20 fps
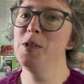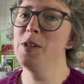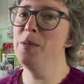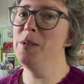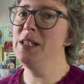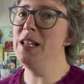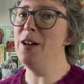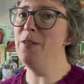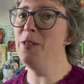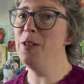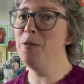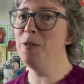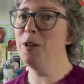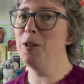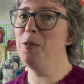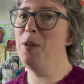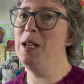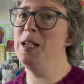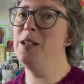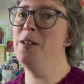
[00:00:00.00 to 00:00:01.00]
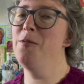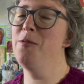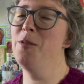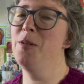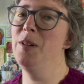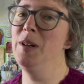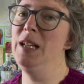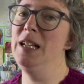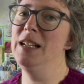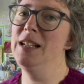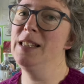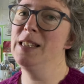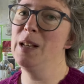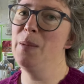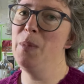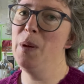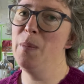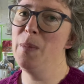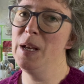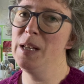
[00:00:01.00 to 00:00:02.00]
It was definitely worth waiting for. He did
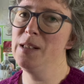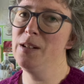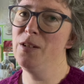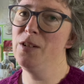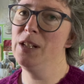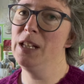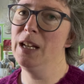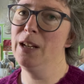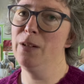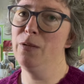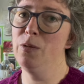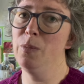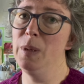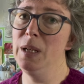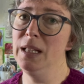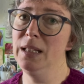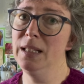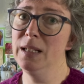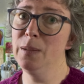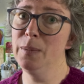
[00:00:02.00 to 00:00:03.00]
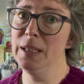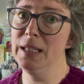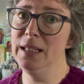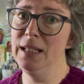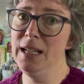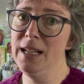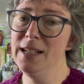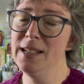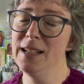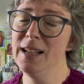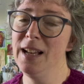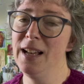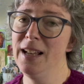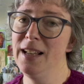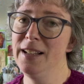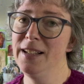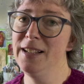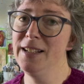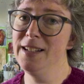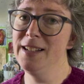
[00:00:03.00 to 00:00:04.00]
send me a message saying it would be a little bit late,
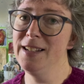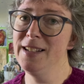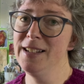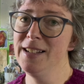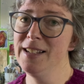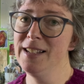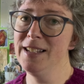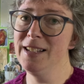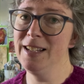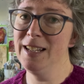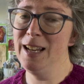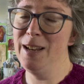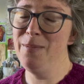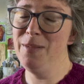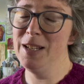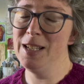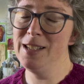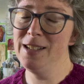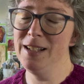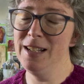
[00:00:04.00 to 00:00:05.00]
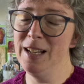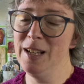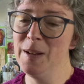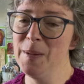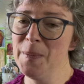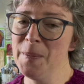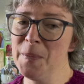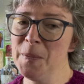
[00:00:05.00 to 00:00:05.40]
and it came yesterday.